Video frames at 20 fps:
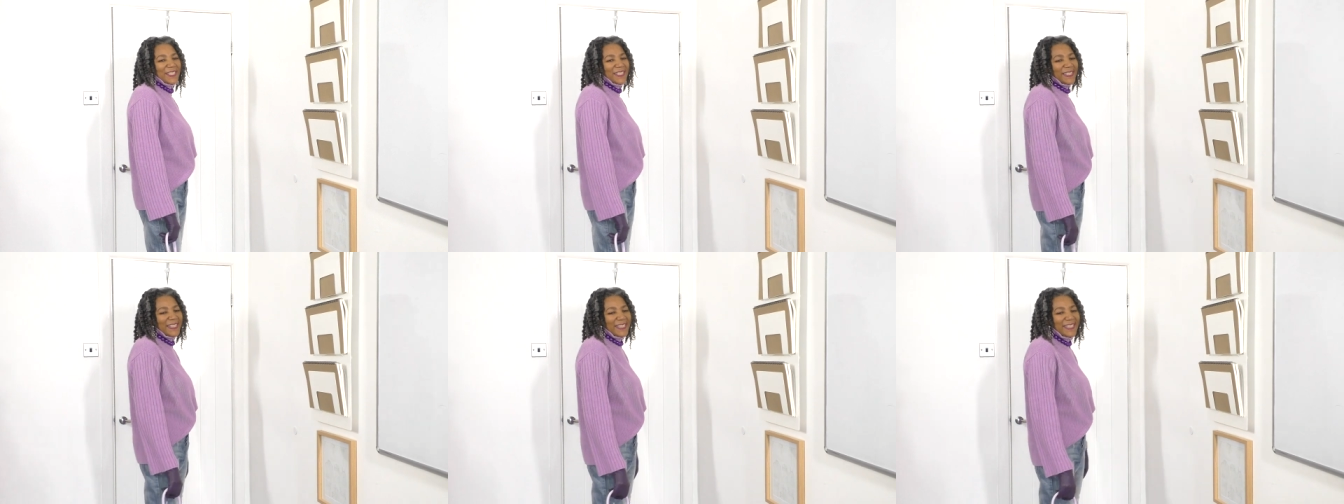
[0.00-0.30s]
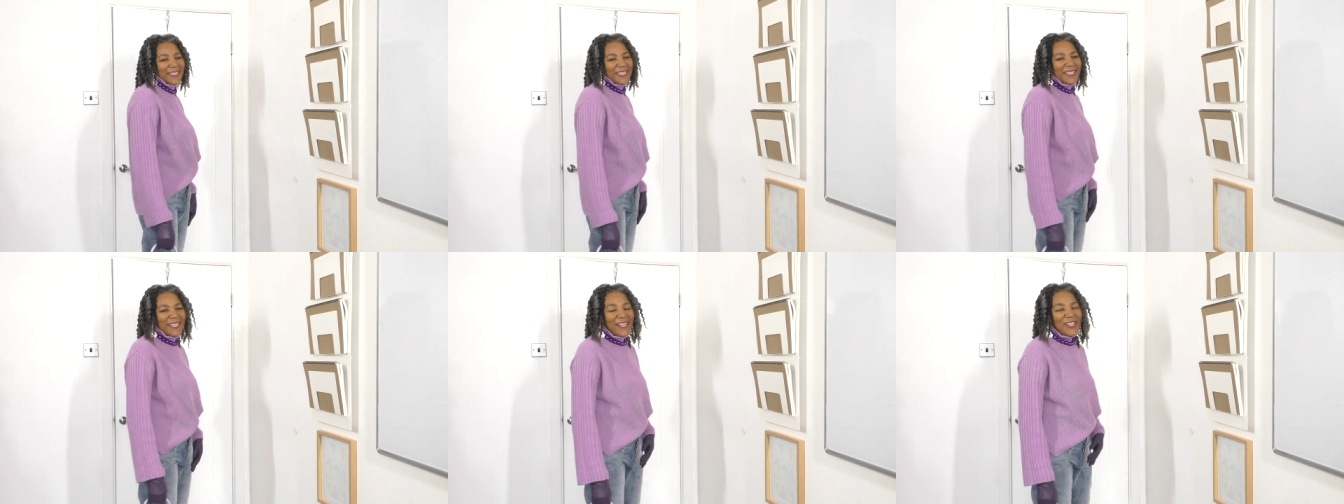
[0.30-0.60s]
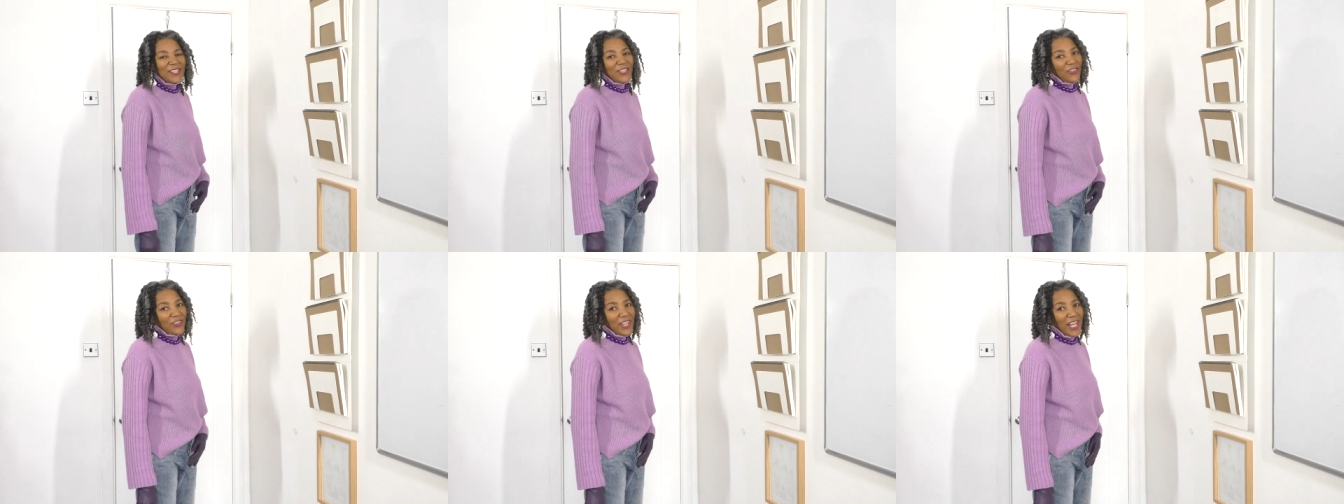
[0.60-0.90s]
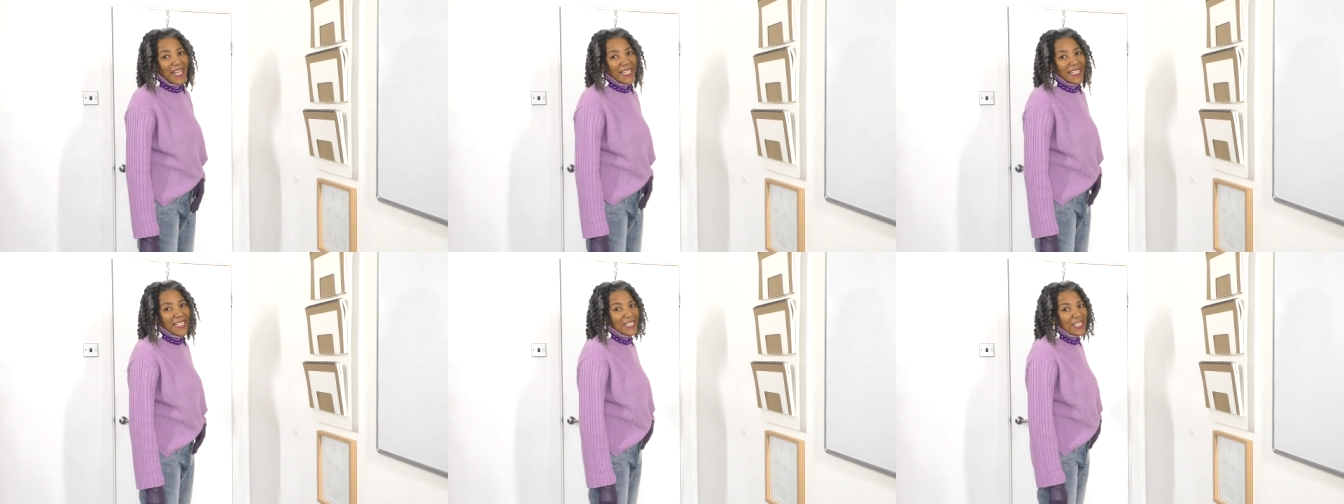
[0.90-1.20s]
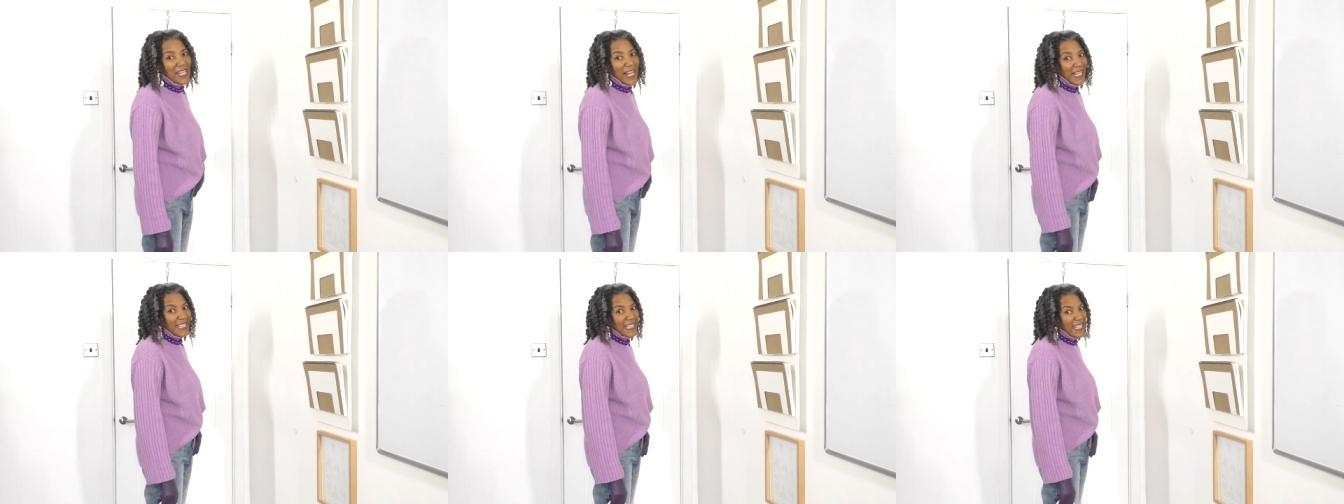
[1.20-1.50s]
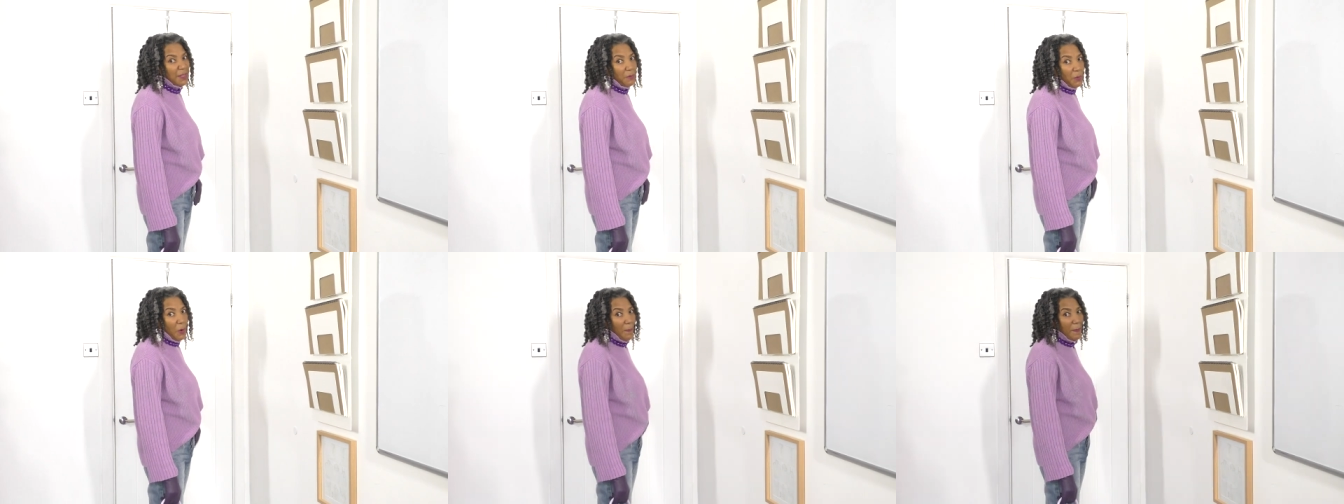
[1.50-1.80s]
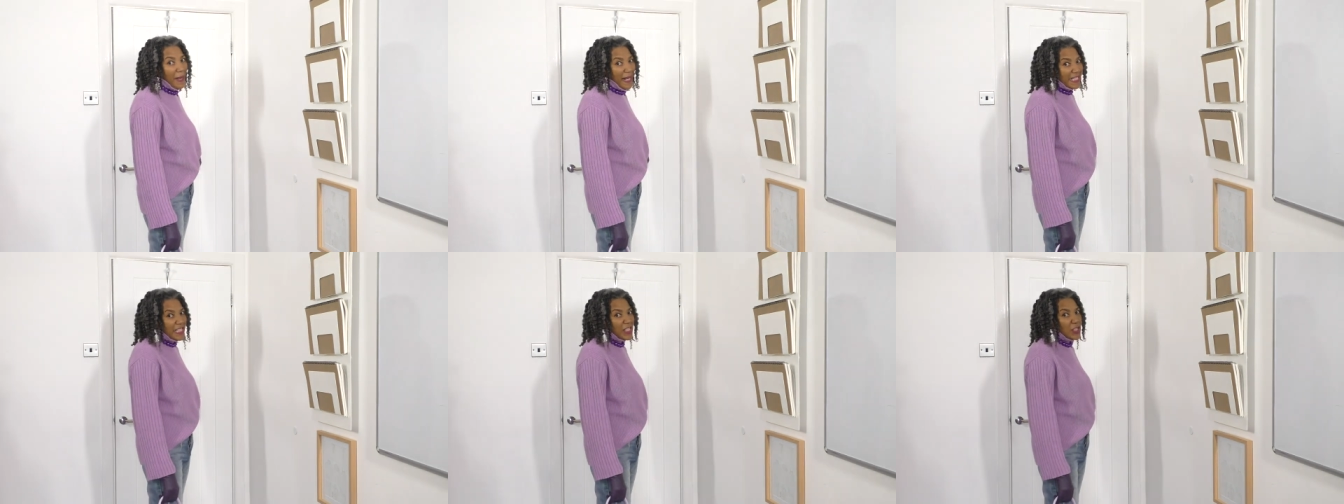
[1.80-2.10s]
not that I need to add any more
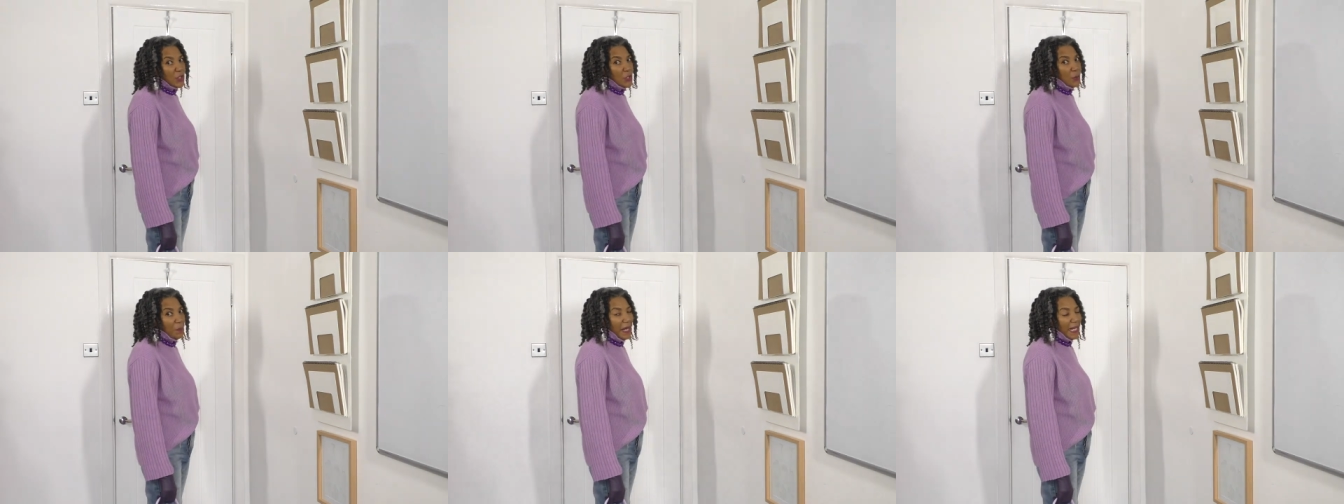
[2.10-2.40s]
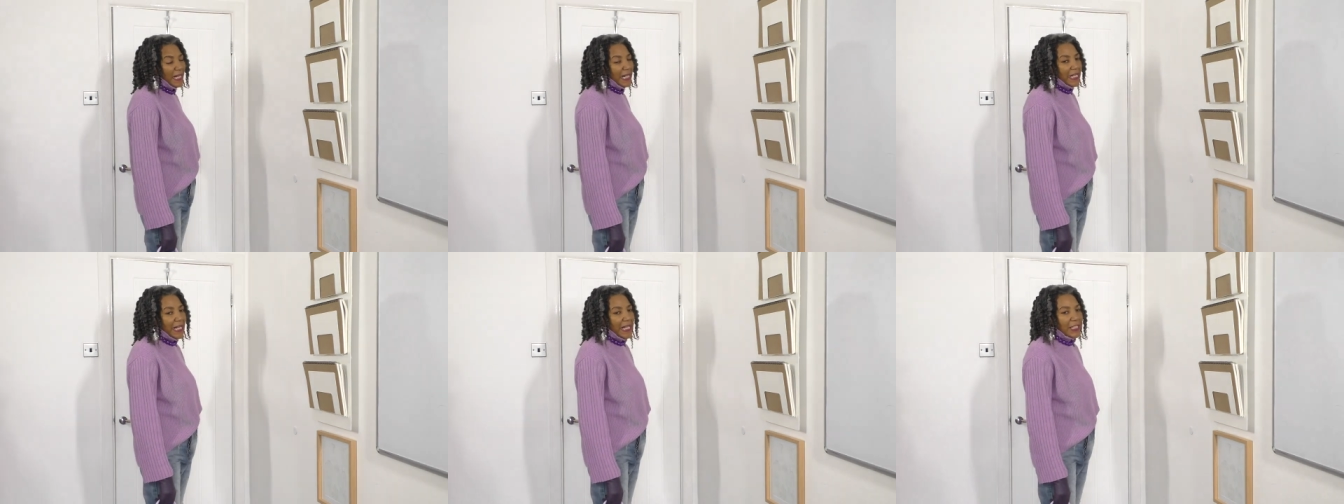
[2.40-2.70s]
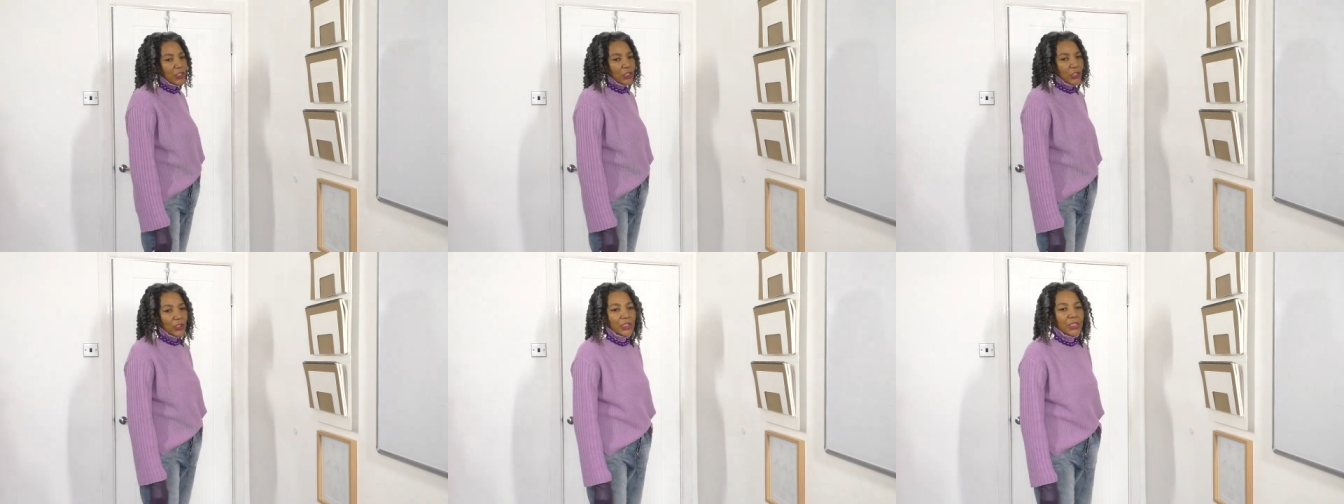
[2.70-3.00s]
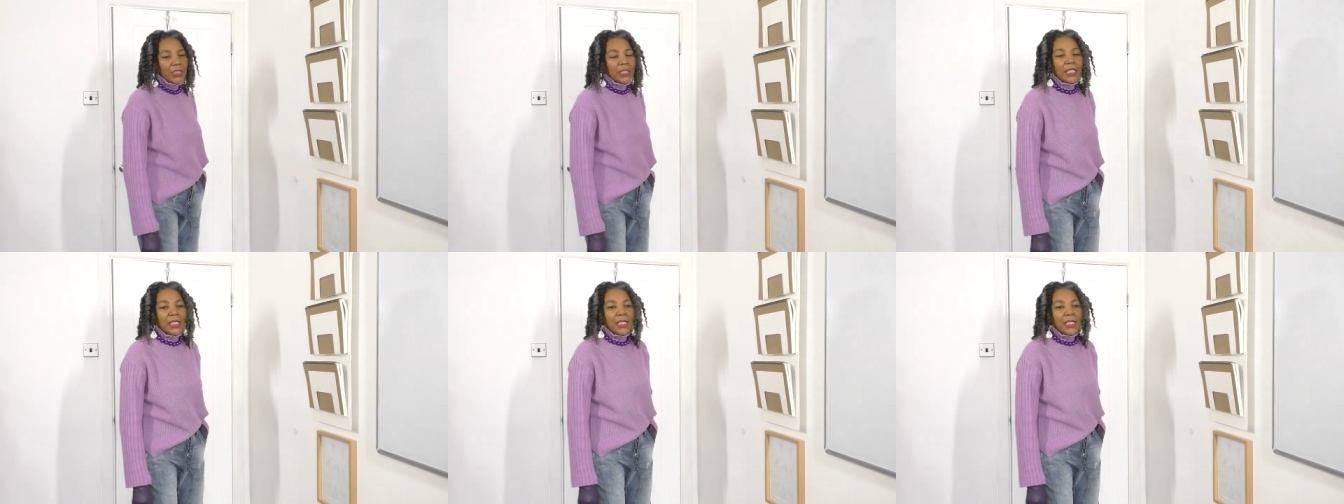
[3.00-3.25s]
bags to my collection.